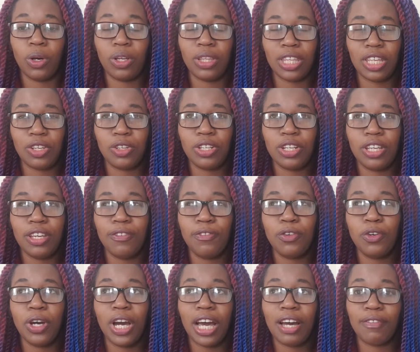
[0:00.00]

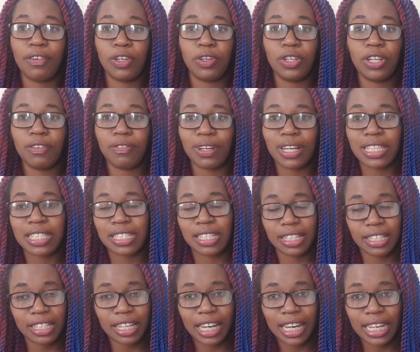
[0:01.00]
if you have a university
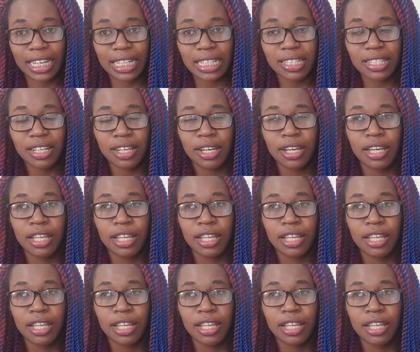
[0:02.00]
at hand